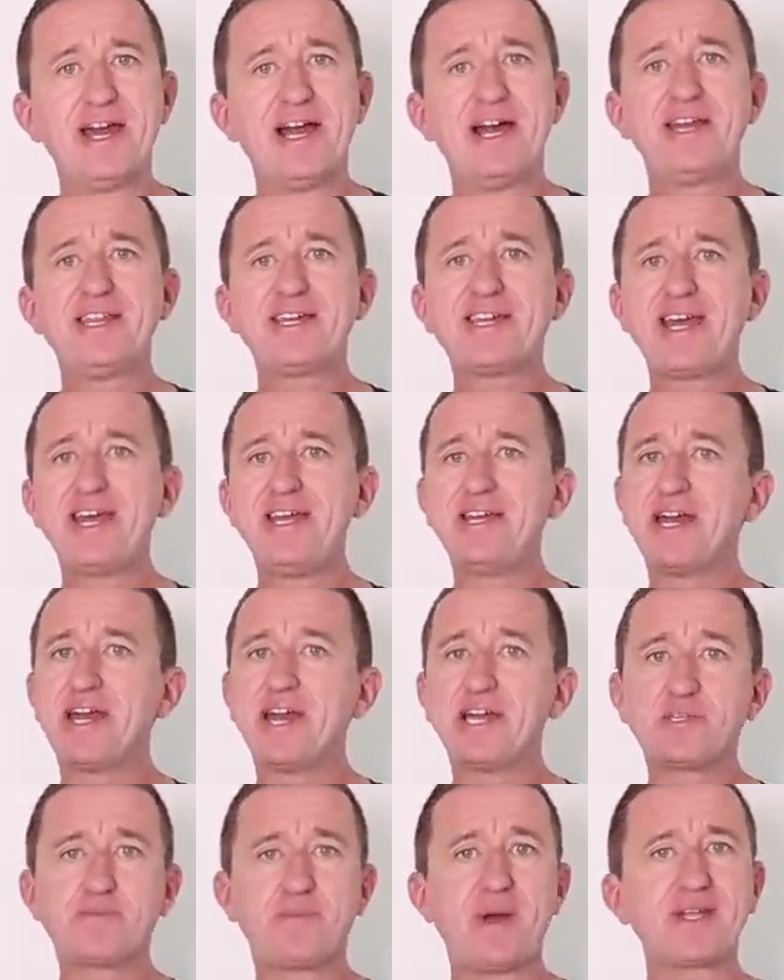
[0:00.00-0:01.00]
And again,
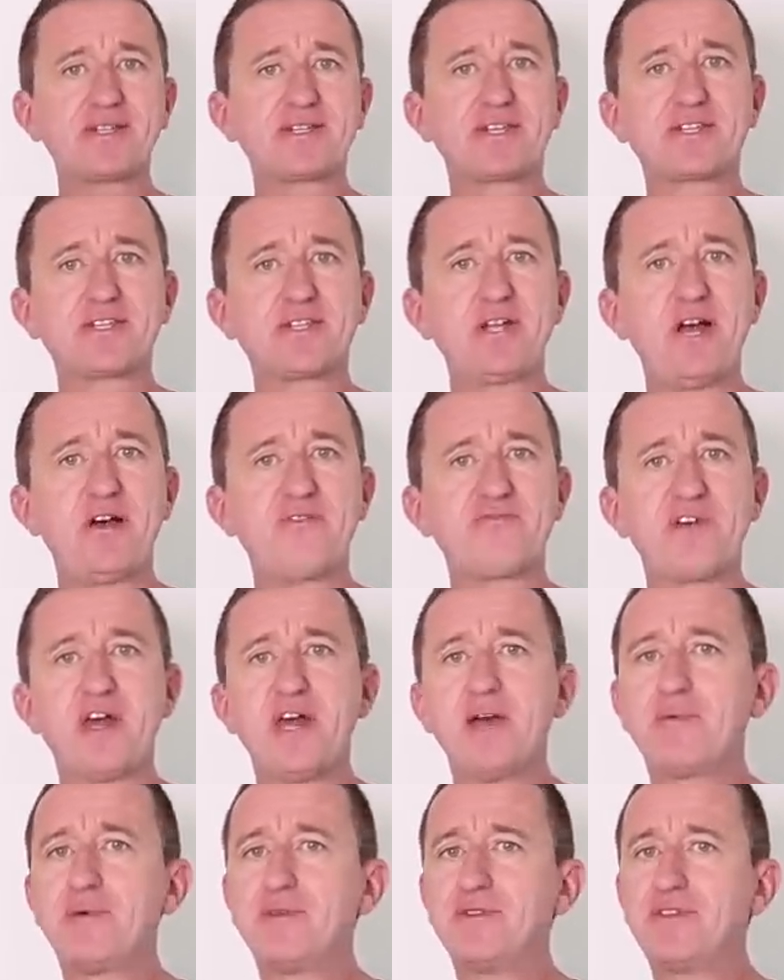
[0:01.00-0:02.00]
it's basic stuff,
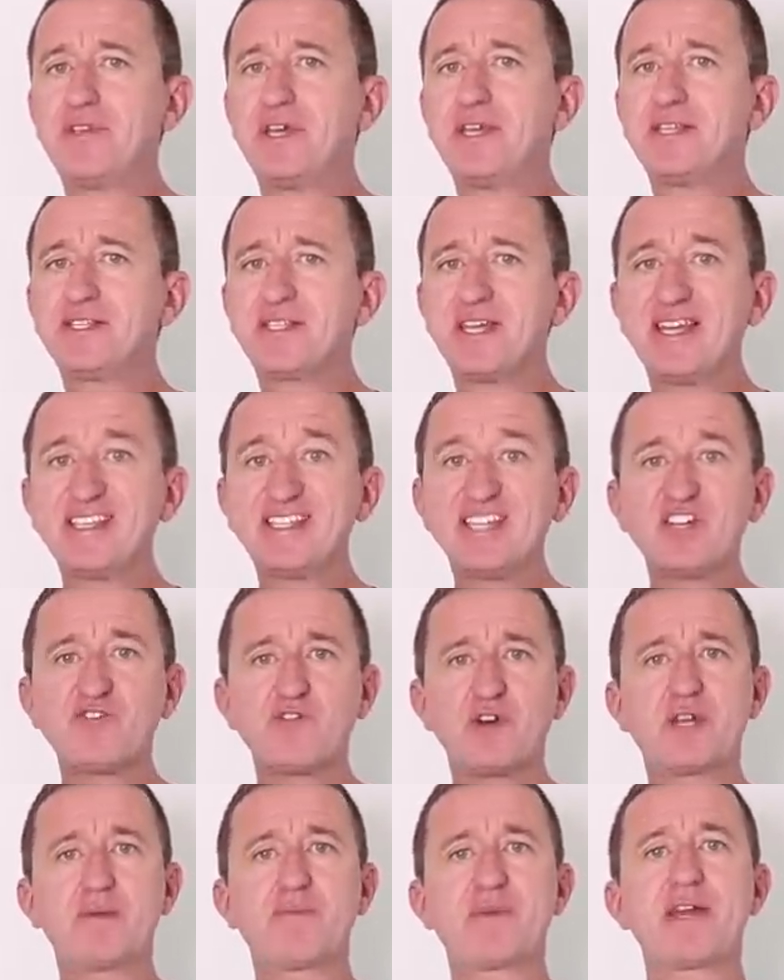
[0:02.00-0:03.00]
but this is
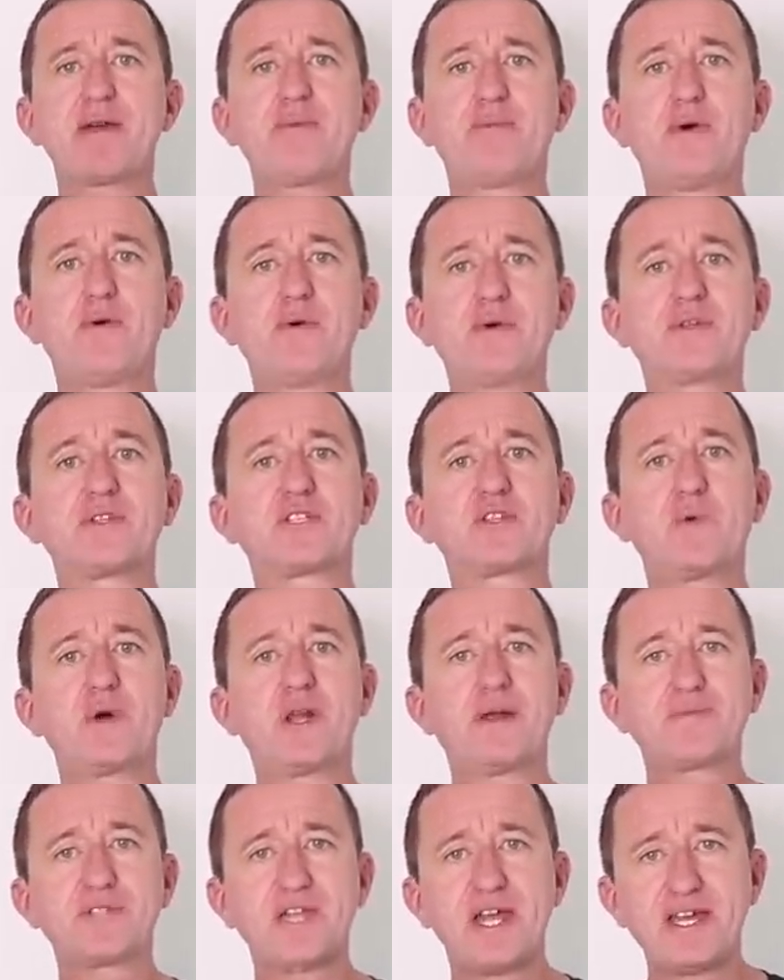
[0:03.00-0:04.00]
incredibly important. So
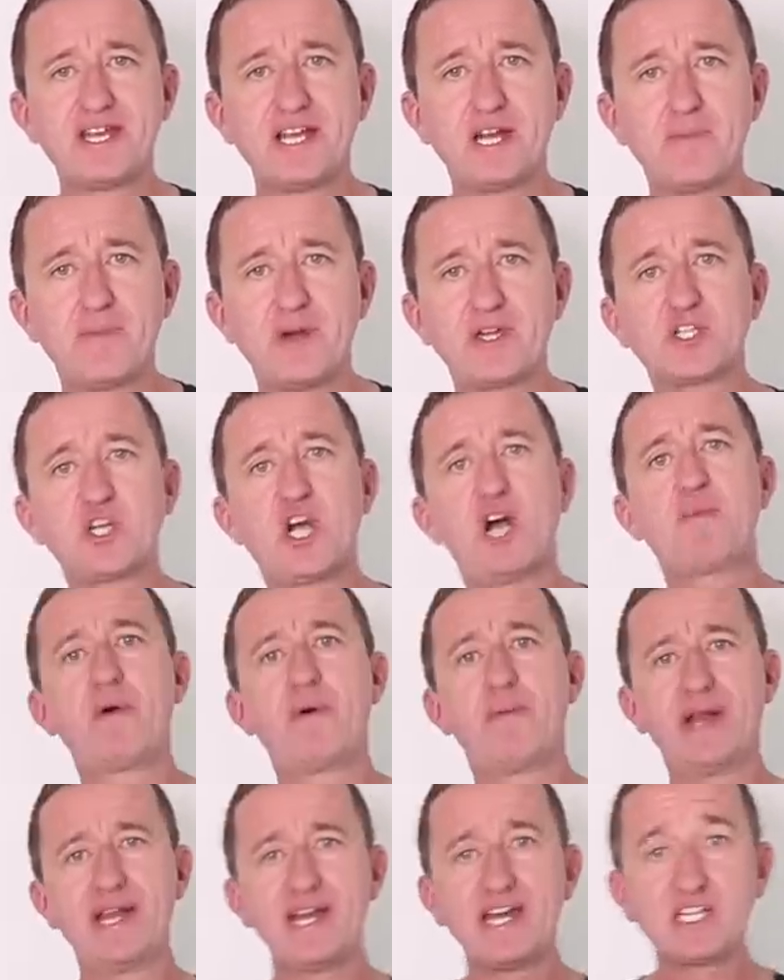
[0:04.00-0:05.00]
when I'm taking a picture, I
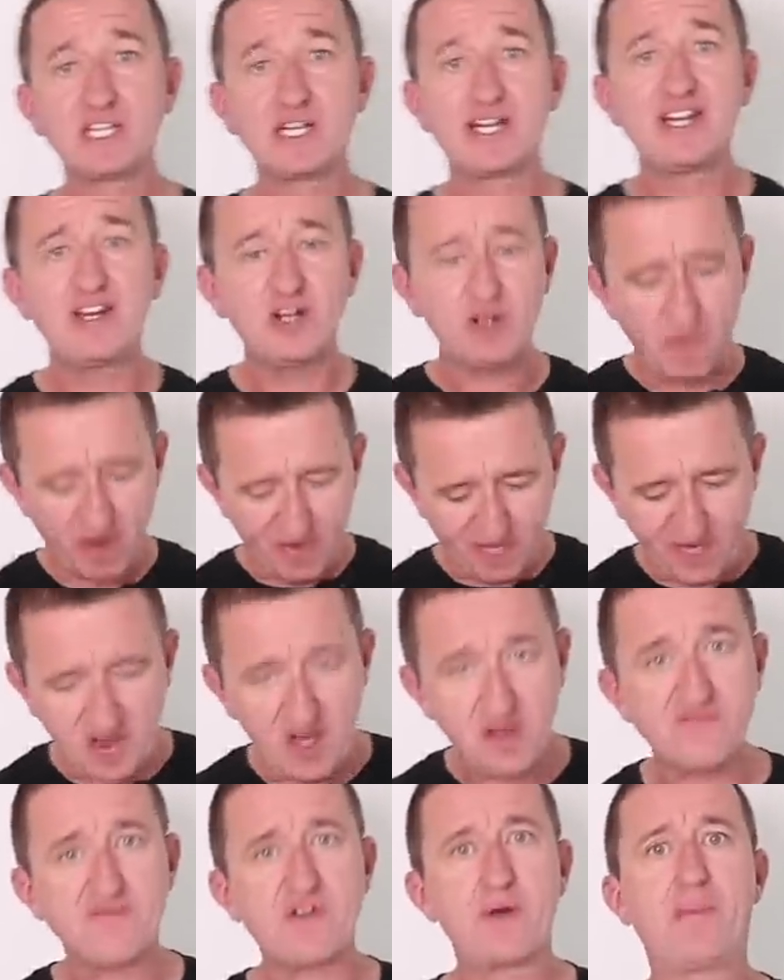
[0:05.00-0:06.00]
put my legs a little bit
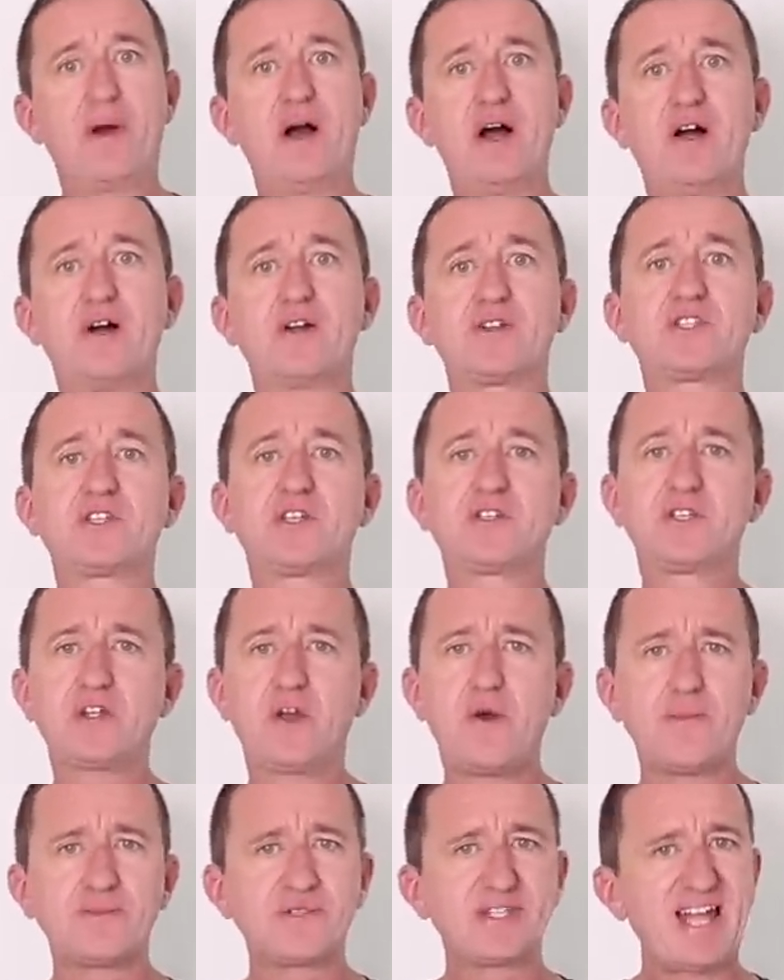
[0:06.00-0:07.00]
further apart,
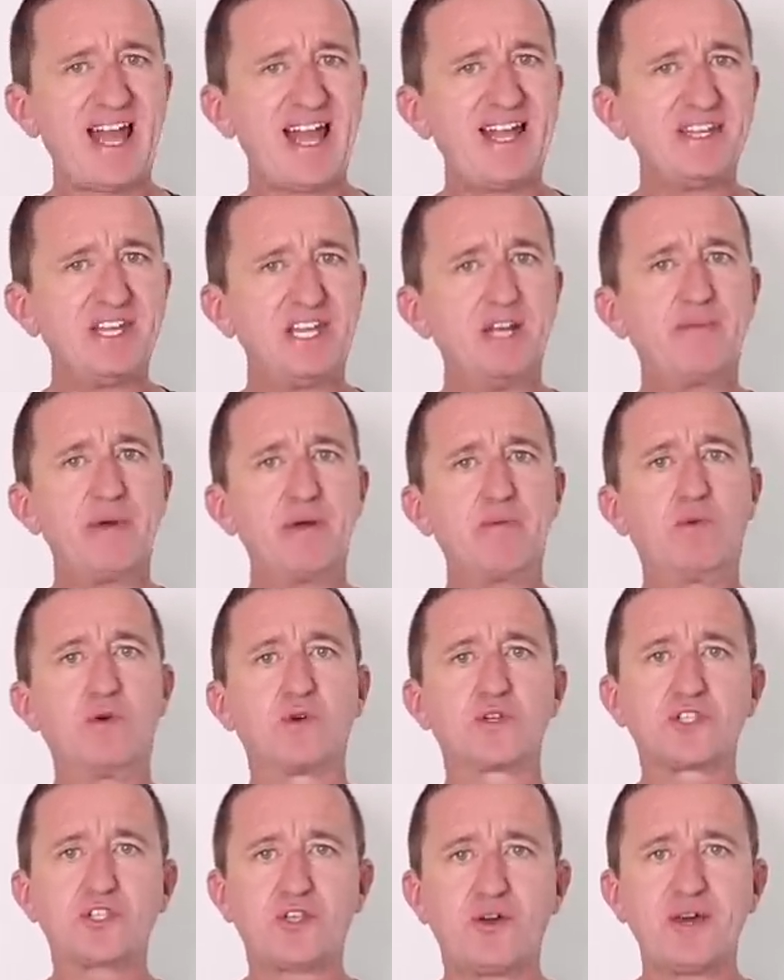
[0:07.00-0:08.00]
so I'm standing a bit
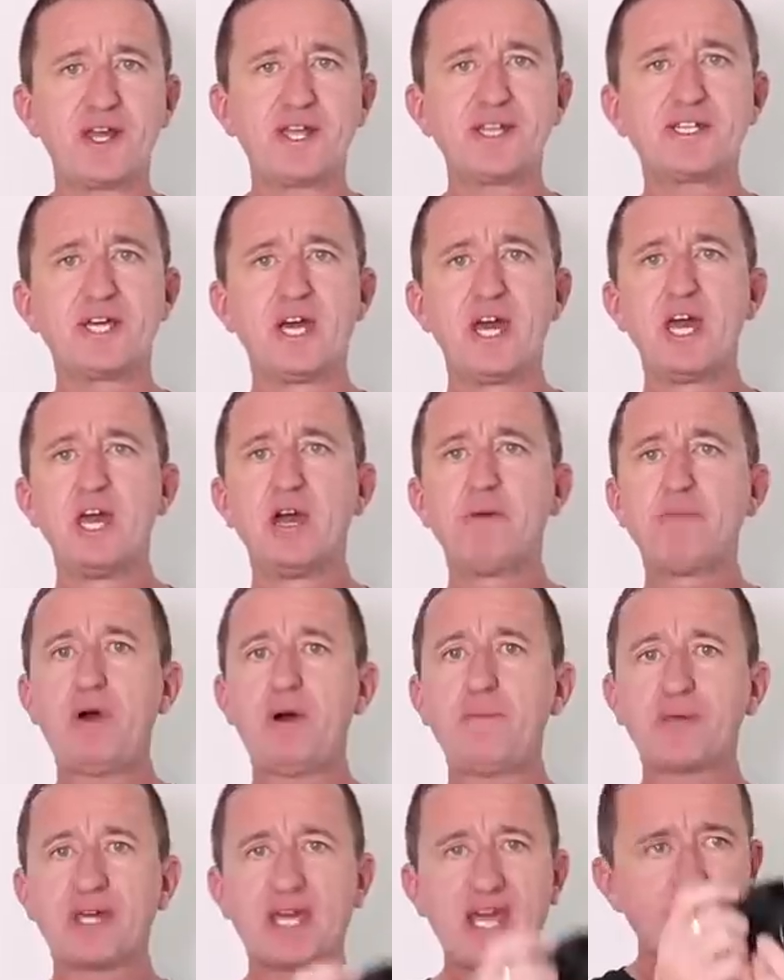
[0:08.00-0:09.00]
more solid,
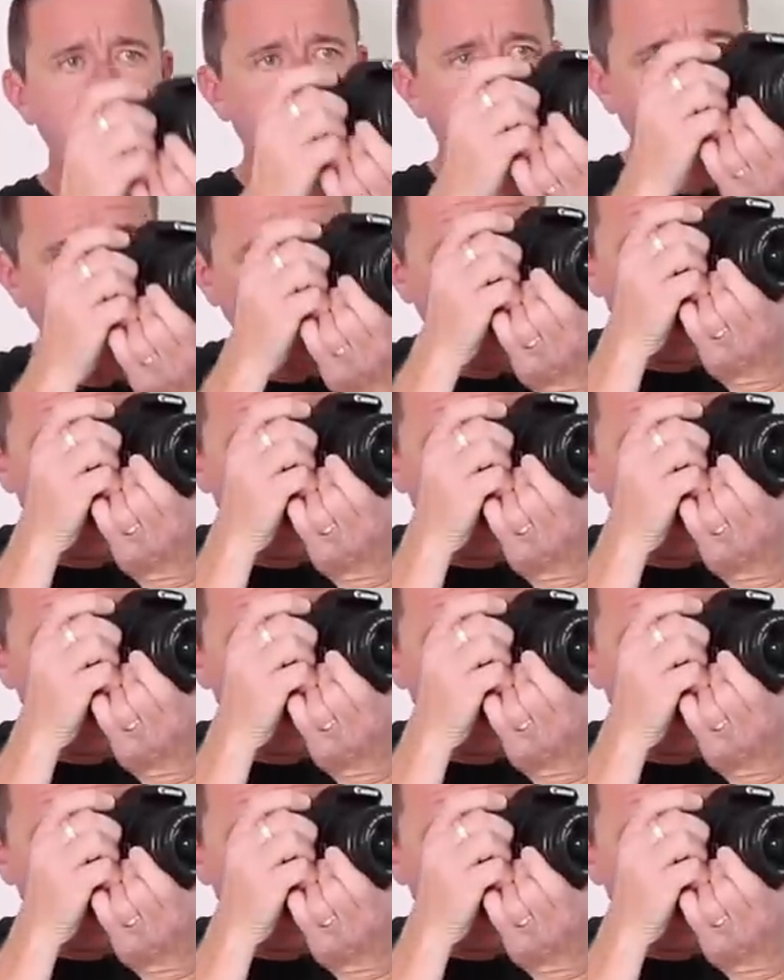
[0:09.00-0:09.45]
pop the camera up to